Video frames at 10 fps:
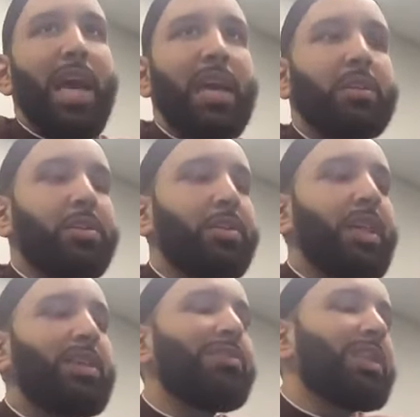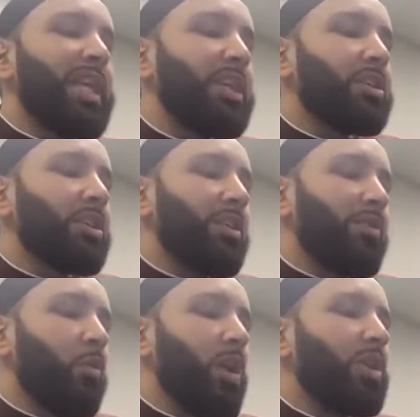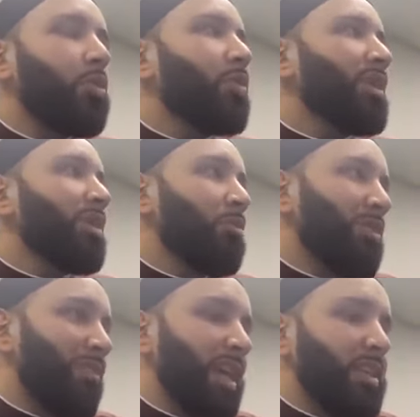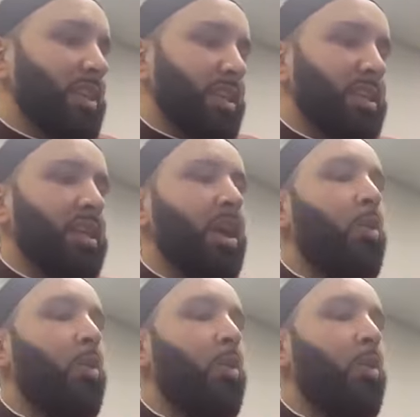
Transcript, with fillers: answer the invitation of the one who, who invites us.